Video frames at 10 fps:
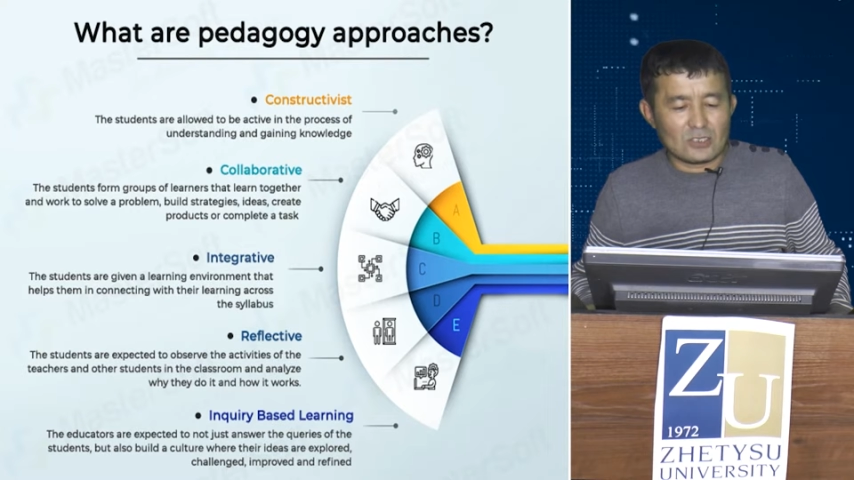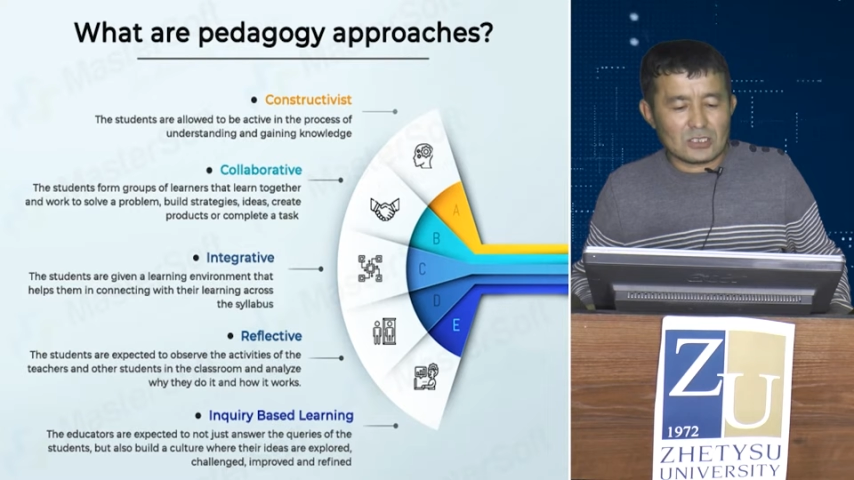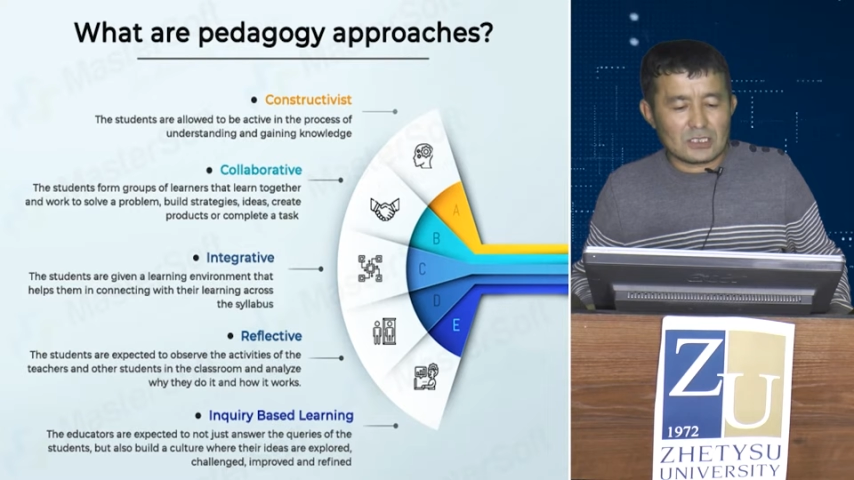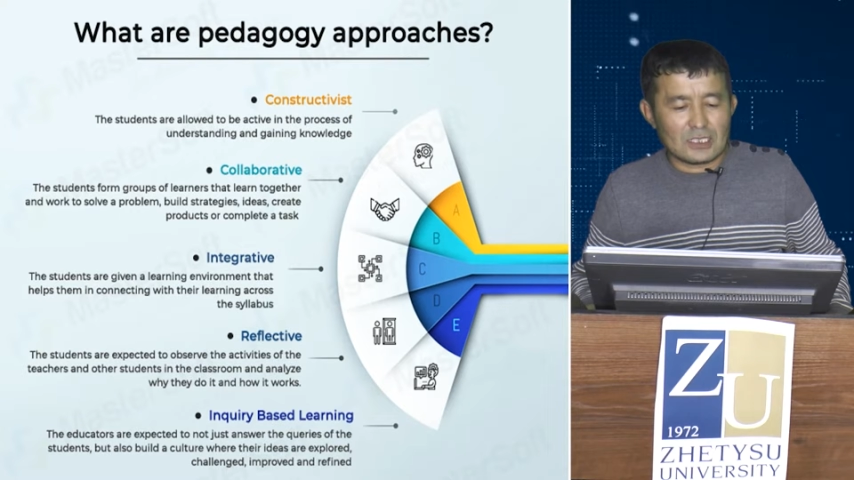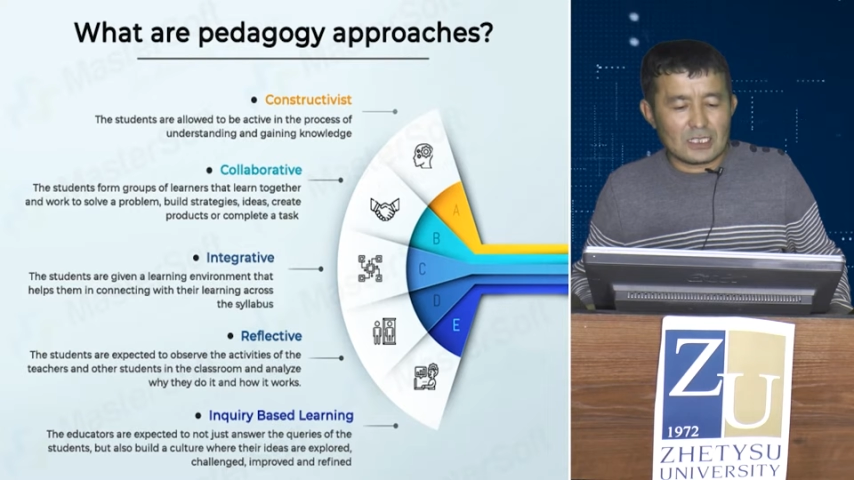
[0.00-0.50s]

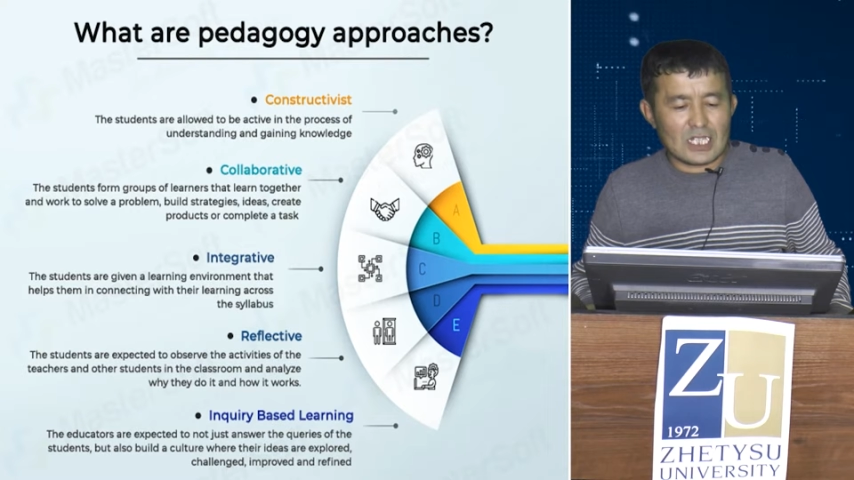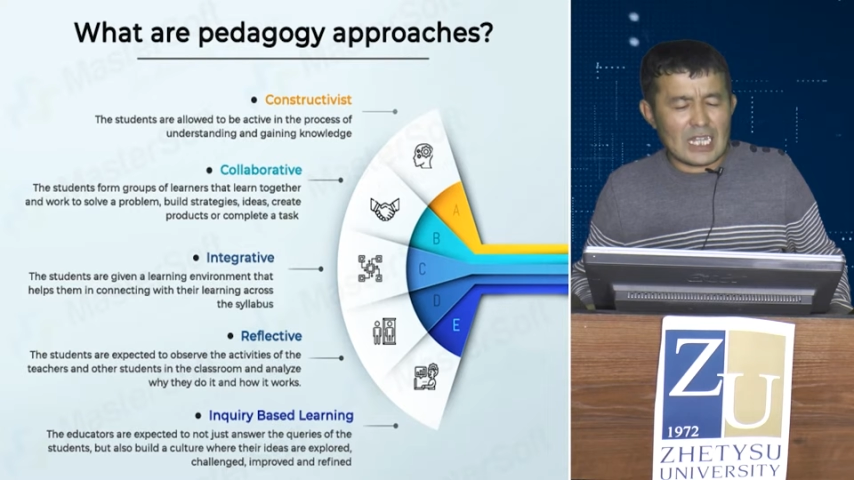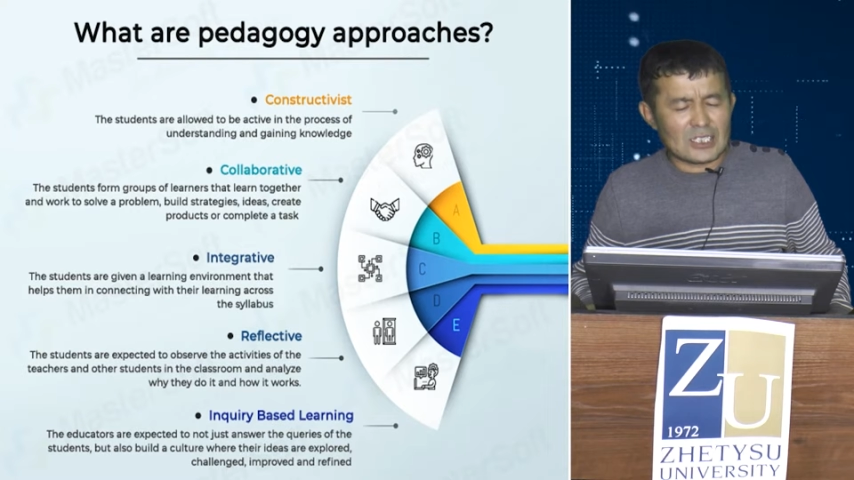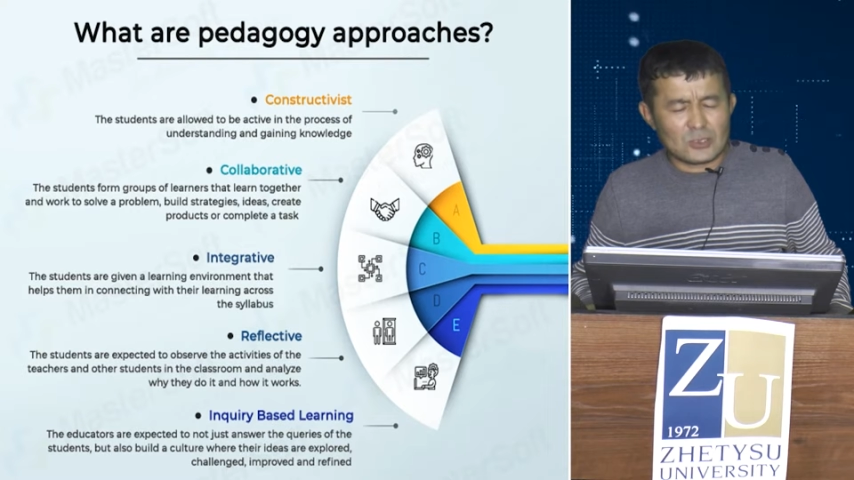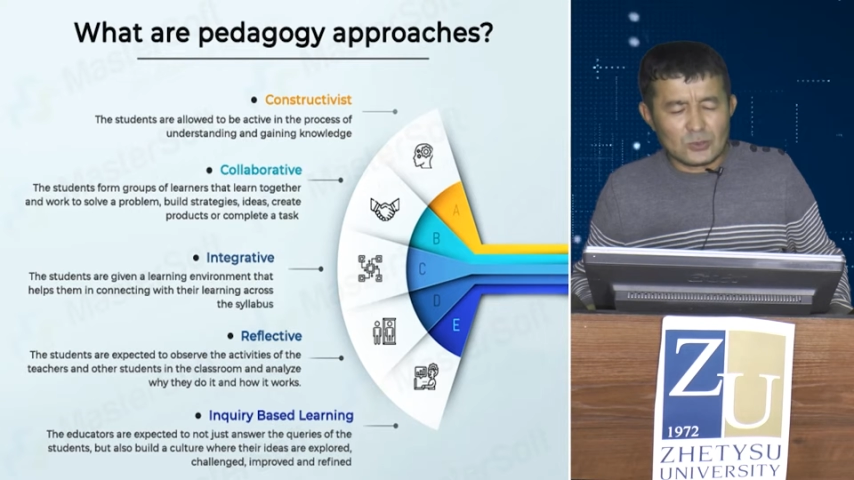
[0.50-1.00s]

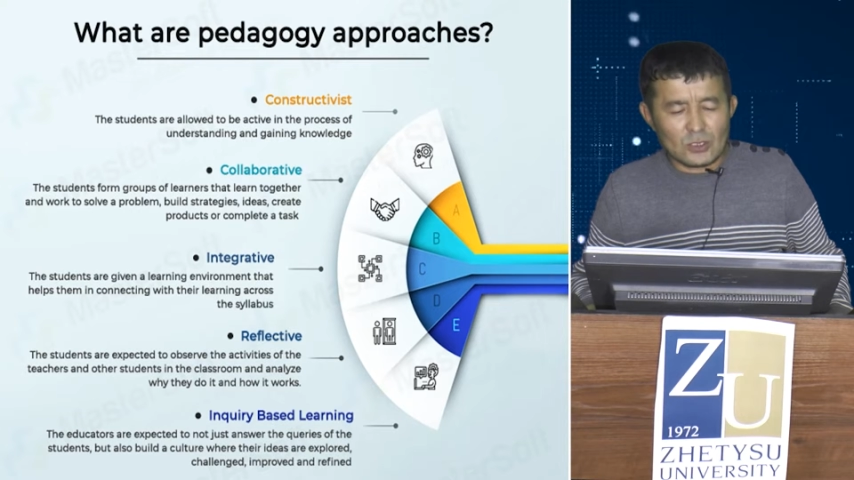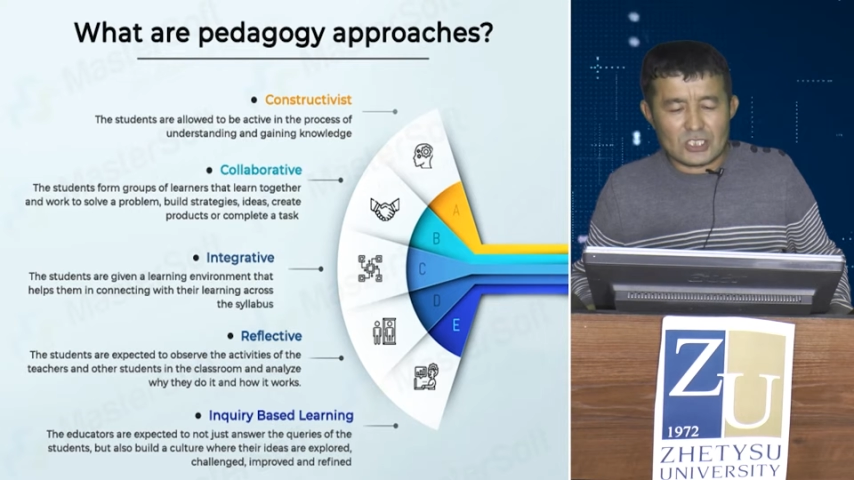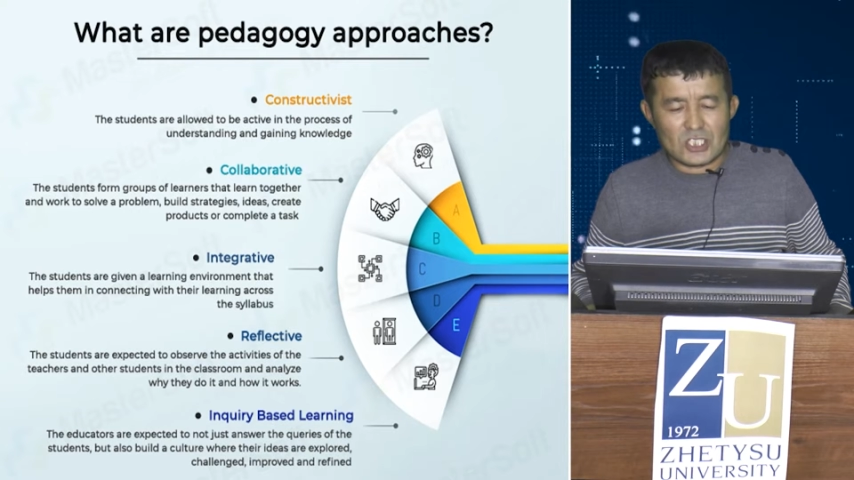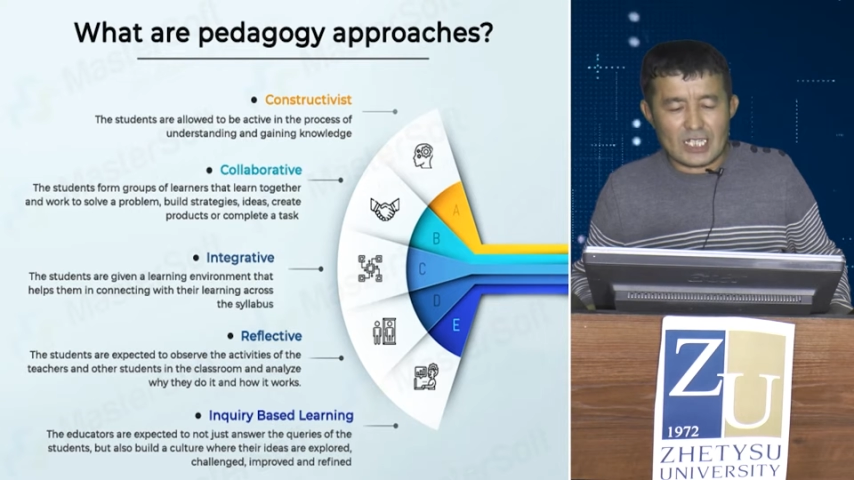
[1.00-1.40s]
to